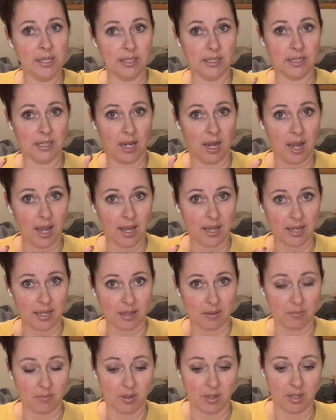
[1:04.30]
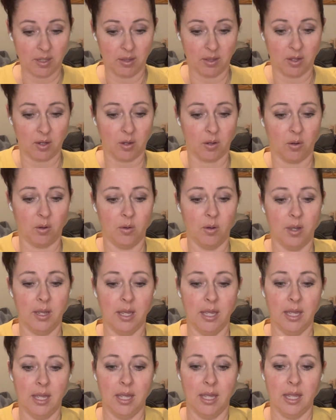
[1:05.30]
in time, though,
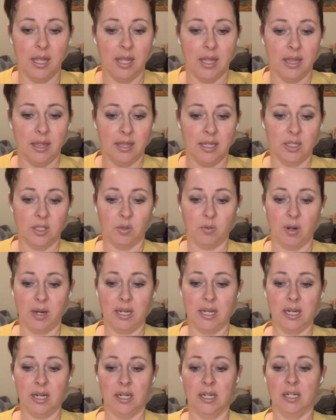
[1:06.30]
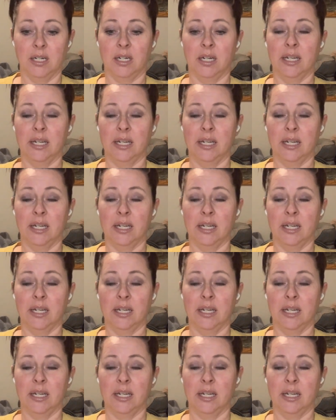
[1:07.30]
this right here